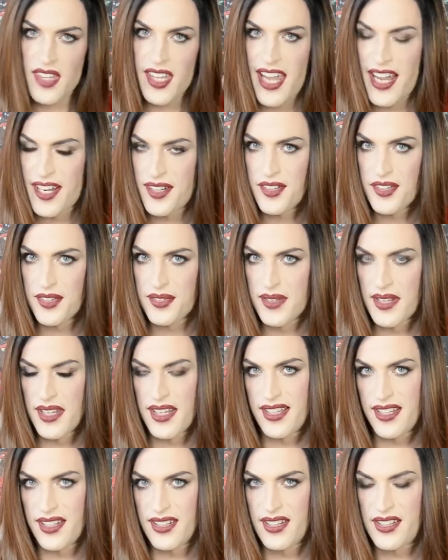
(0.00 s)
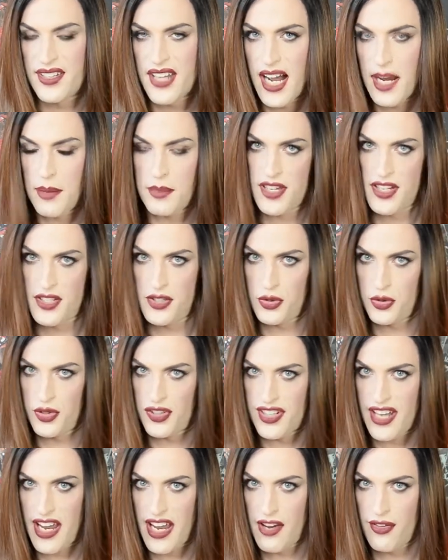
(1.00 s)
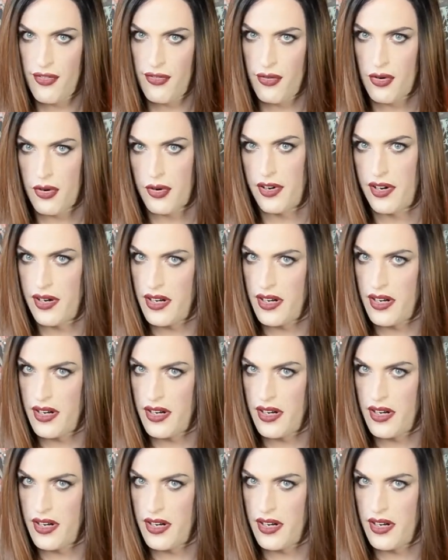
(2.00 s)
and the time that you save for